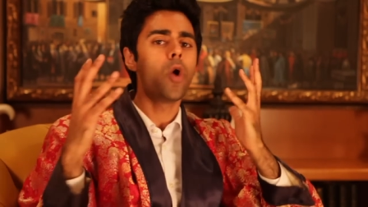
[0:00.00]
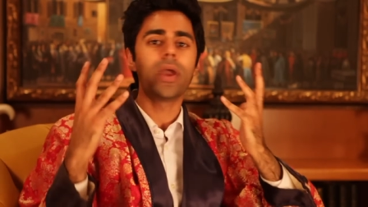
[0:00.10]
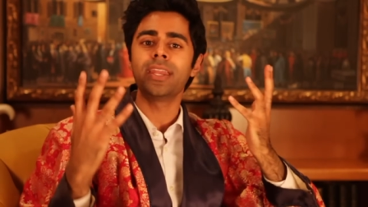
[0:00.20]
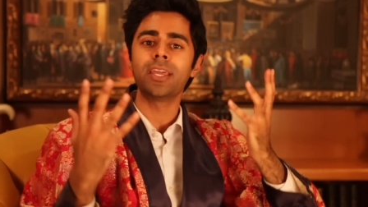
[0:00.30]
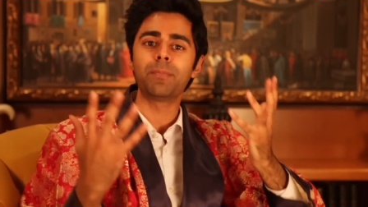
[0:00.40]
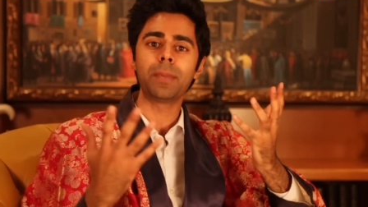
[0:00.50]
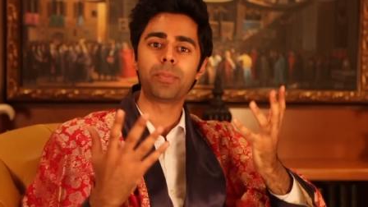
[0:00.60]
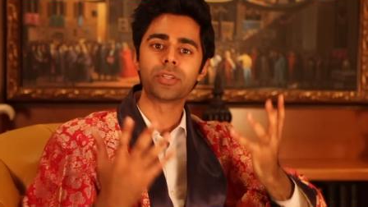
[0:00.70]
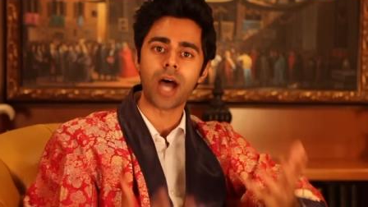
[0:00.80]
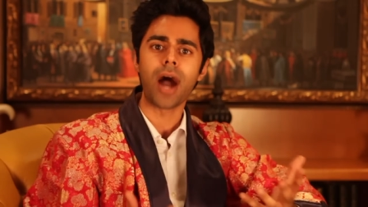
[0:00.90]
Indian
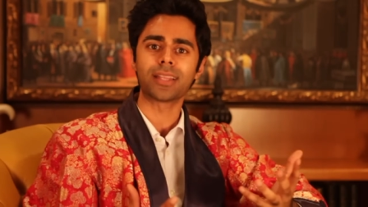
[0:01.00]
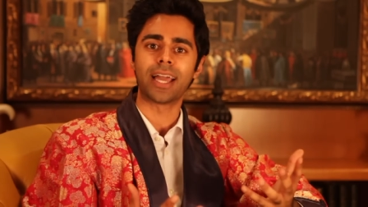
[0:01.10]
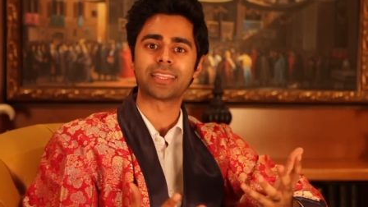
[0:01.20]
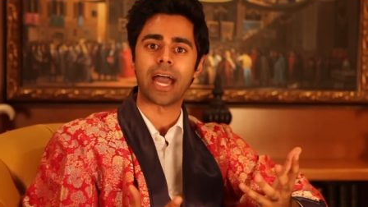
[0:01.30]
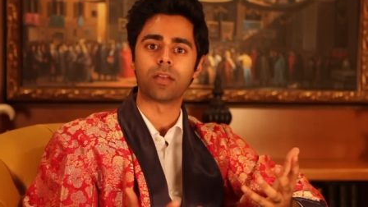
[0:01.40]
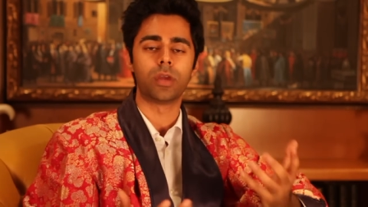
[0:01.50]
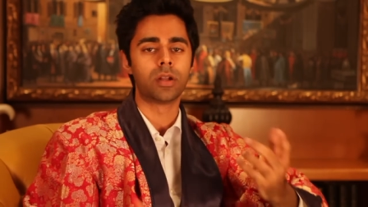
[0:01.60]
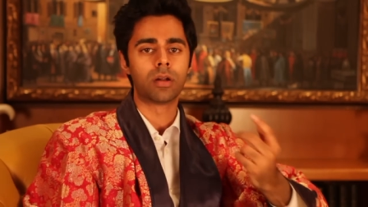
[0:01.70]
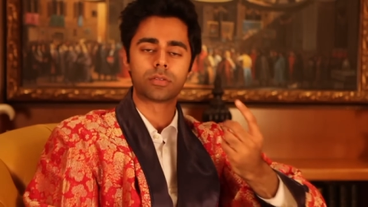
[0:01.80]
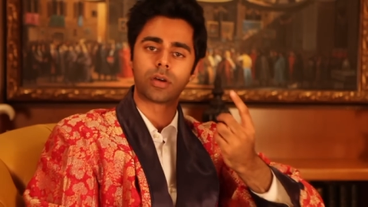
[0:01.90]
people talk like that. We
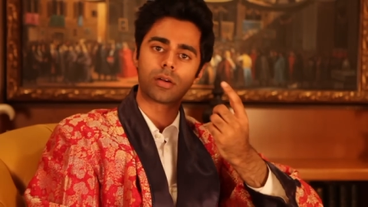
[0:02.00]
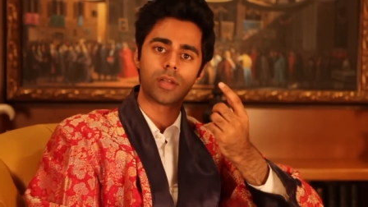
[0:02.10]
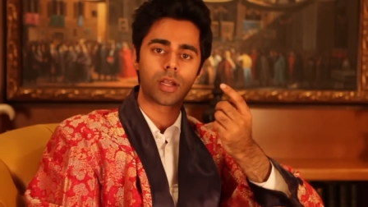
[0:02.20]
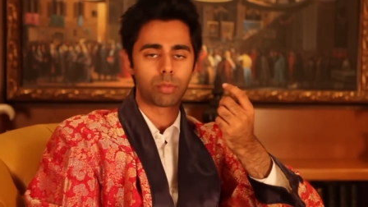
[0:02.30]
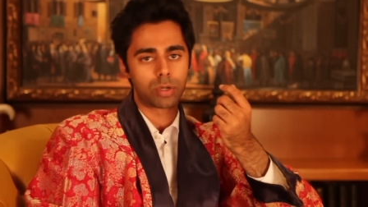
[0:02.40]
don't talk like